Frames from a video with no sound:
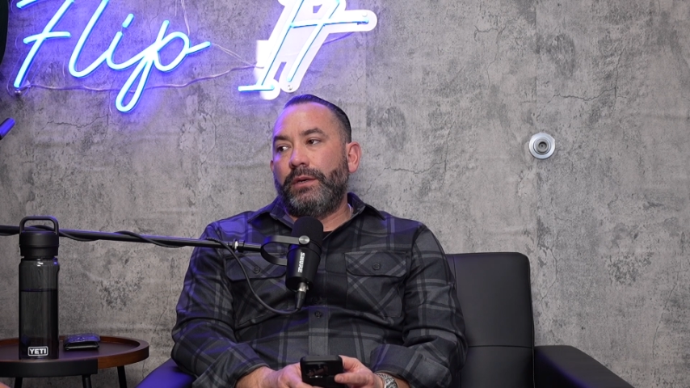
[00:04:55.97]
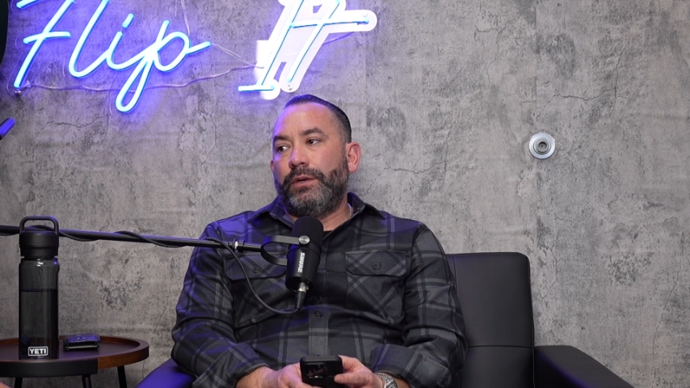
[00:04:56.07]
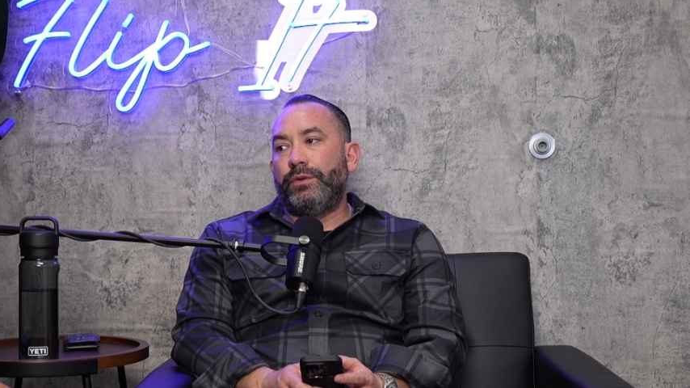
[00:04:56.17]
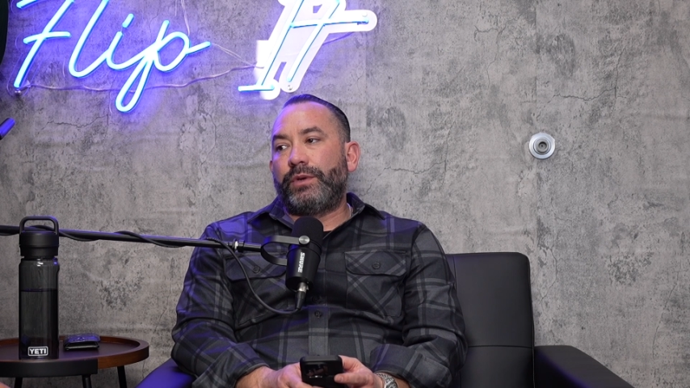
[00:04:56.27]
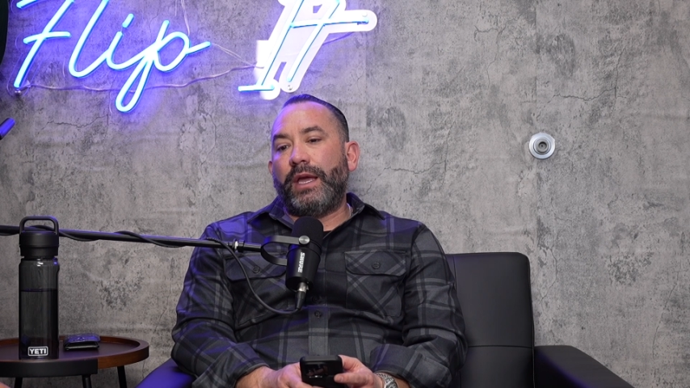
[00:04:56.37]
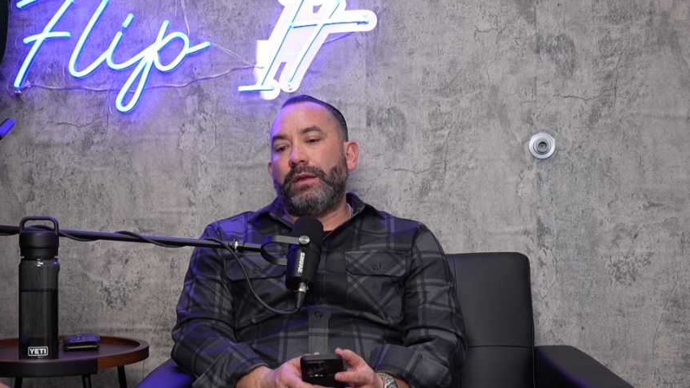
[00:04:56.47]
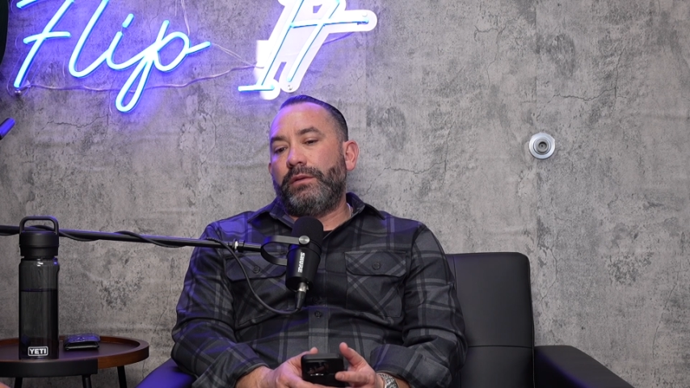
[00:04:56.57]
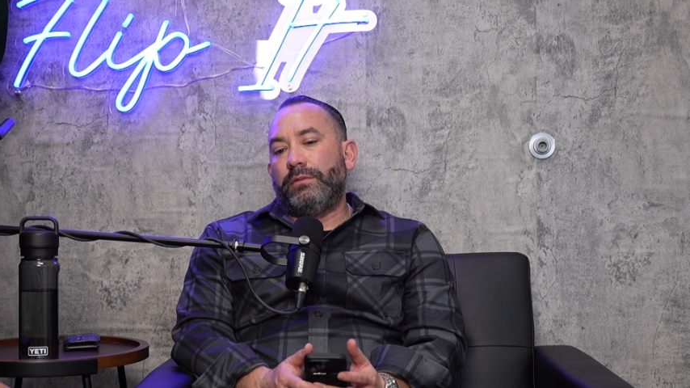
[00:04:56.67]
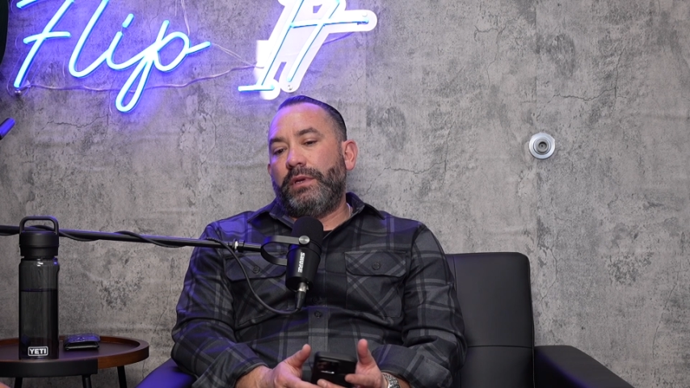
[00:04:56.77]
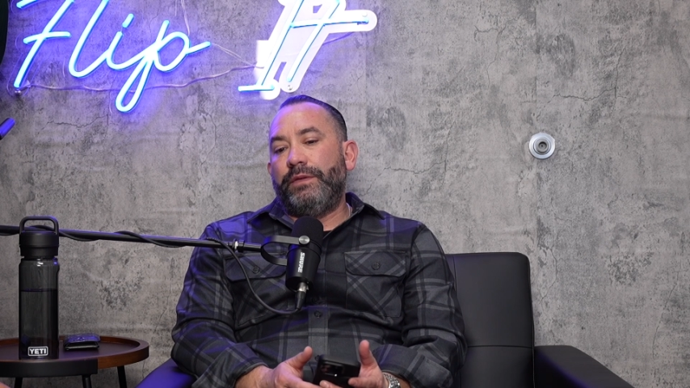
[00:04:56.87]
you can't
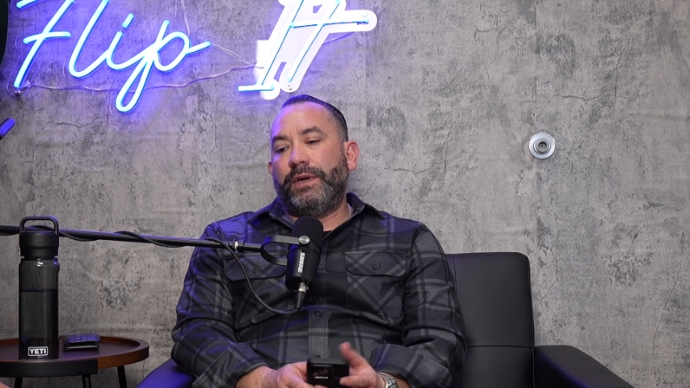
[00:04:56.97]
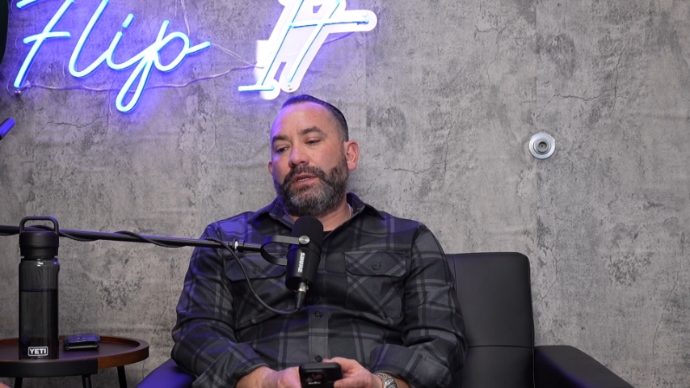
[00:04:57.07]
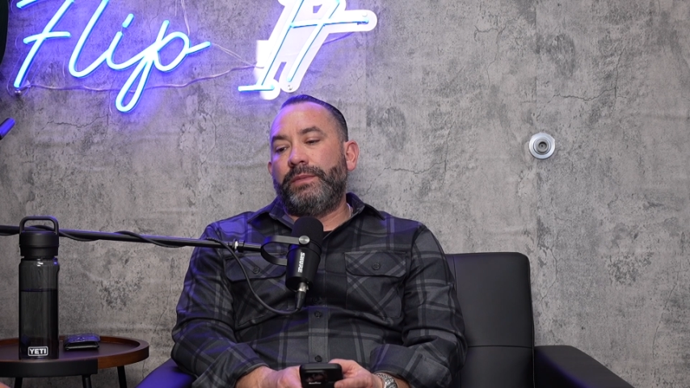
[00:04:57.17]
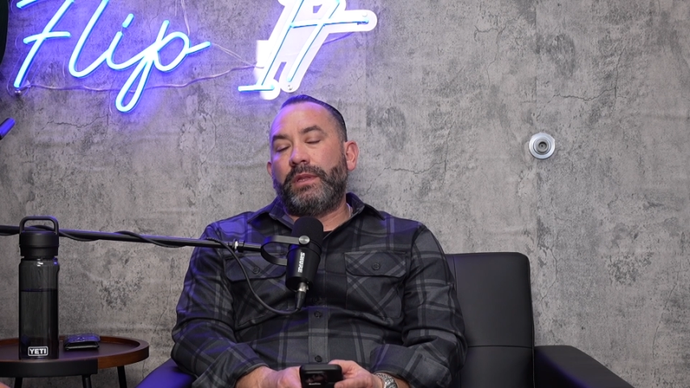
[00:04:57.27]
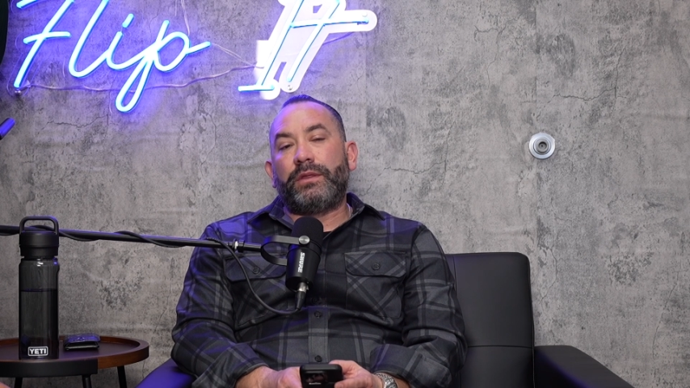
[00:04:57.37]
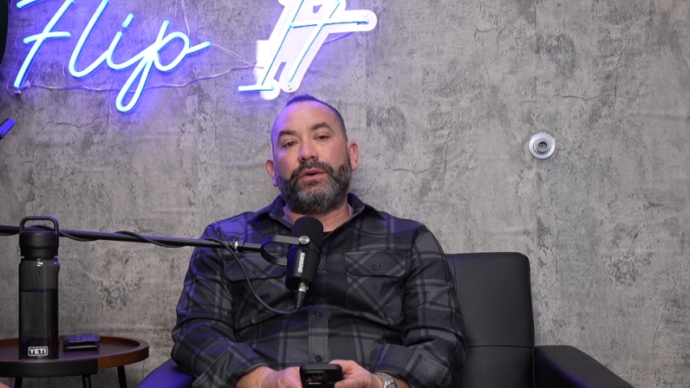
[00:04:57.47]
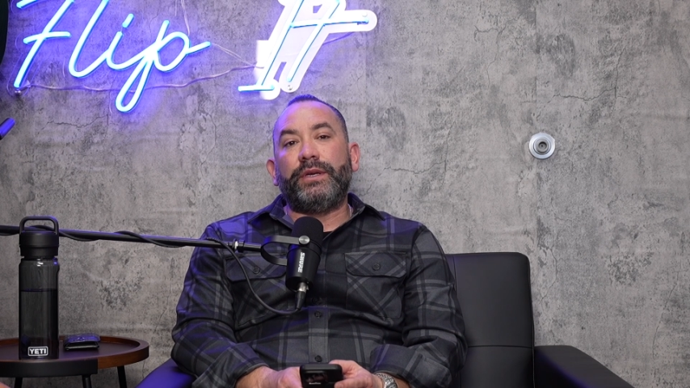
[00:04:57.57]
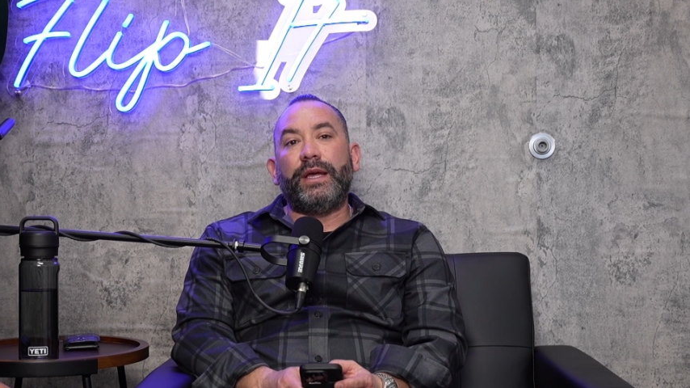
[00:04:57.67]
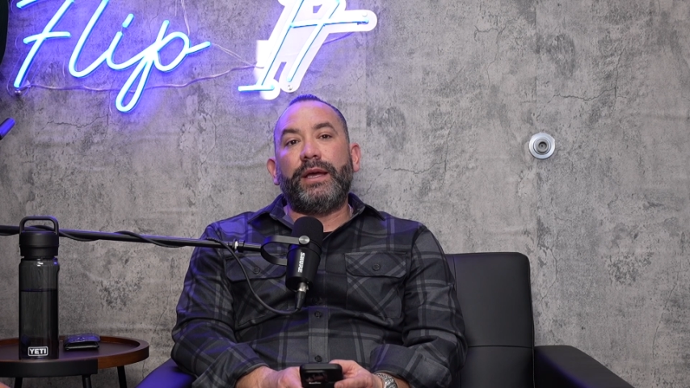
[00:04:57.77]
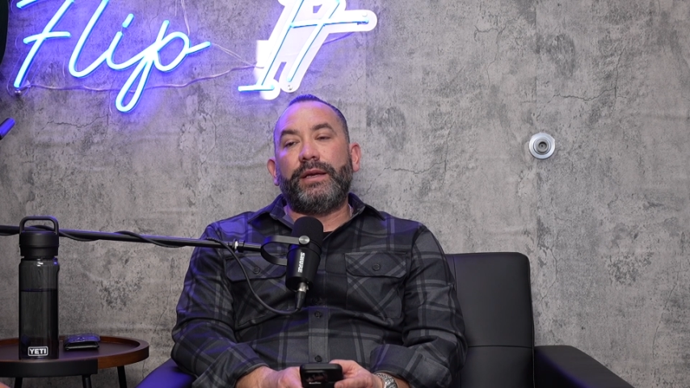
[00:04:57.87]
evict them in 30
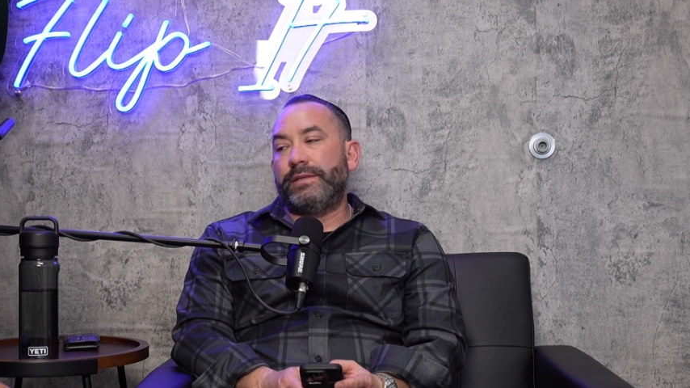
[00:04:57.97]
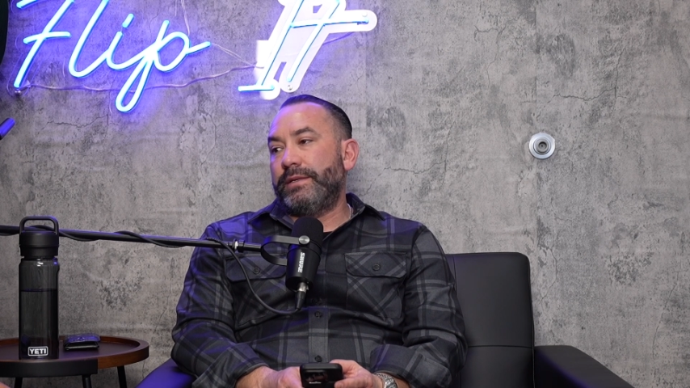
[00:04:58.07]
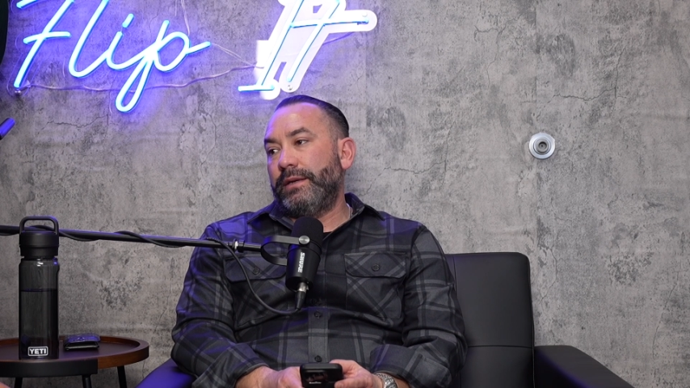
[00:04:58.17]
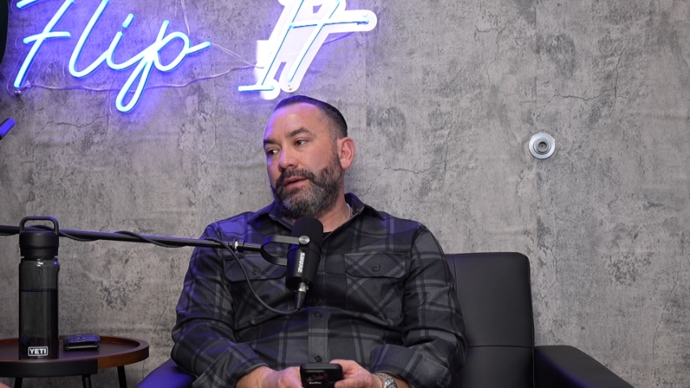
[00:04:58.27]
days.